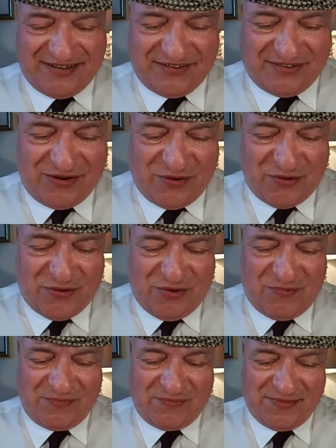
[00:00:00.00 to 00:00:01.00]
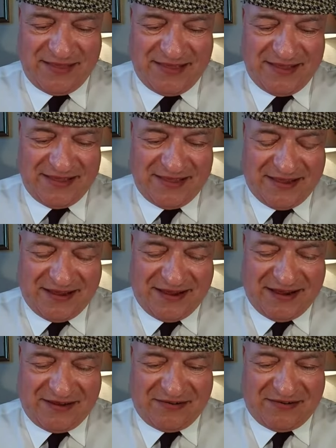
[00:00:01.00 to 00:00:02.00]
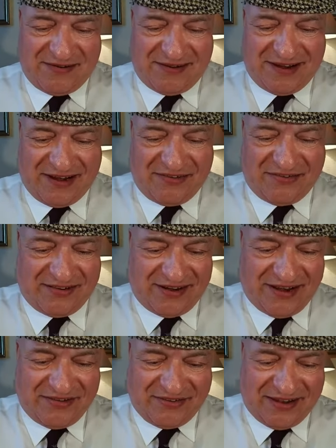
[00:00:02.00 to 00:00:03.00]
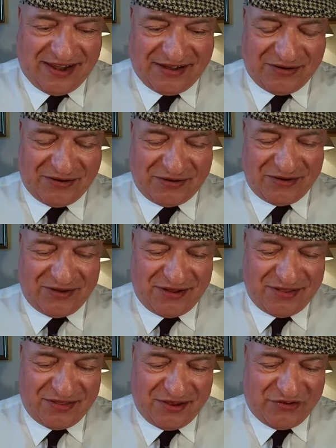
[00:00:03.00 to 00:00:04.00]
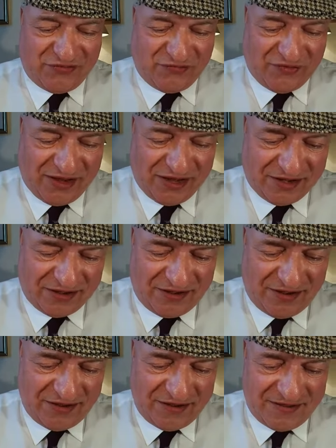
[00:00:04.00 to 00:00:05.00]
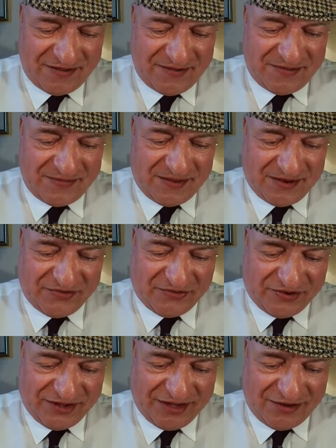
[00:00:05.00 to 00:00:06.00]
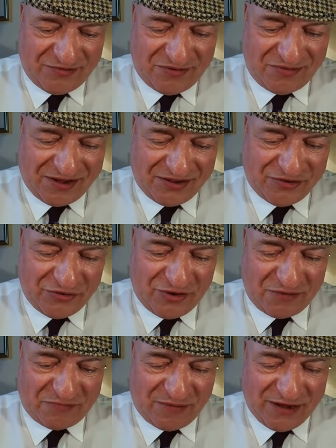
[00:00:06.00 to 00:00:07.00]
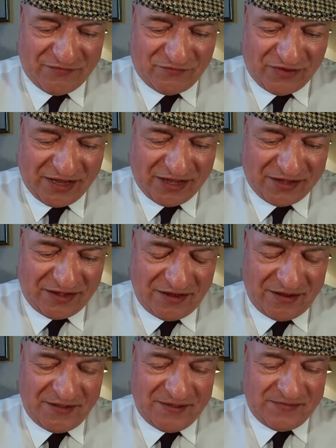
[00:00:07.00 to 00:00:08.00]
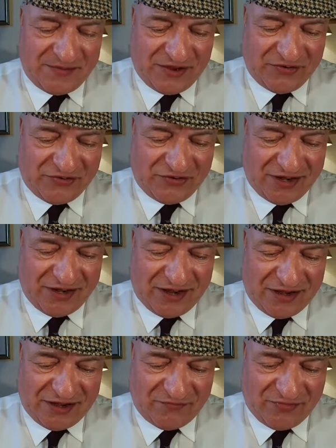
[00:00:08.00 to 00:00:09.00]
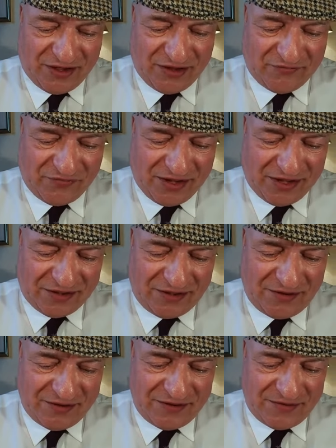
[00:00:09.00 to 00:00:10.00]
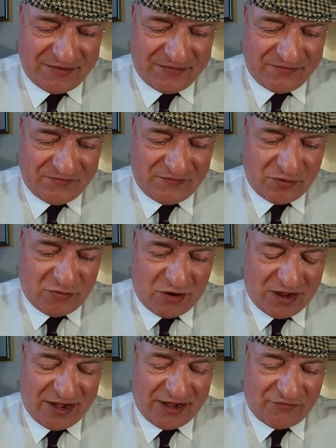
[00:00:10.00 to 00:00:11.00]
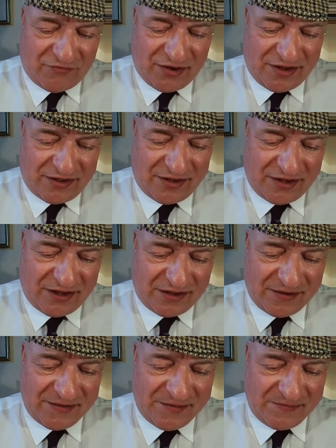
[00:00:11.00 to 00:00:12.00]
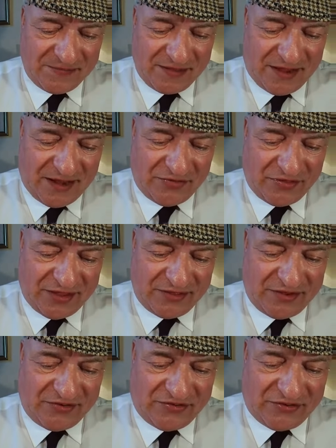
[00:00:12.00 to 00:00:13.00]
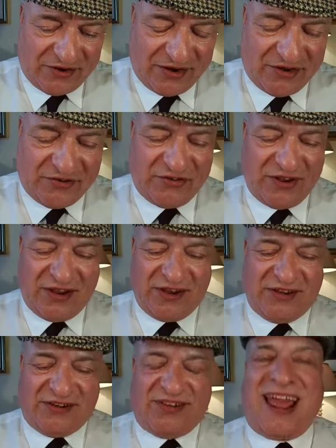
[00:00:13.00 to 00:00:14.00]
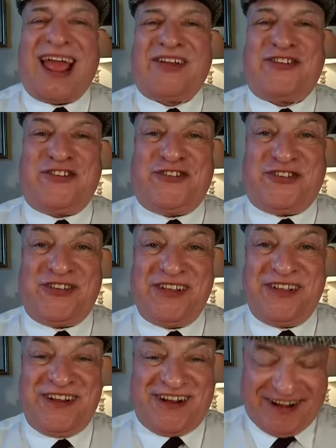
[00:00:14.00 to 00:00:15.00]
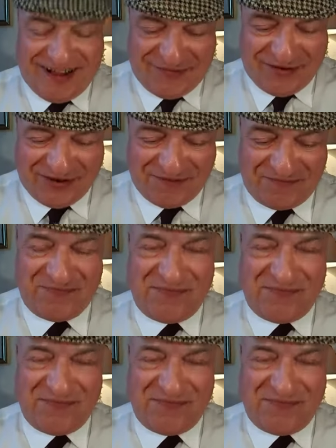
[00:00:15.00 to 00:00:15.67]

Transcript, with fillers: So, let's carry on in this vein and see what we can do. And by vein, I say I am very vain for what I have written here. I think this is dashed clever.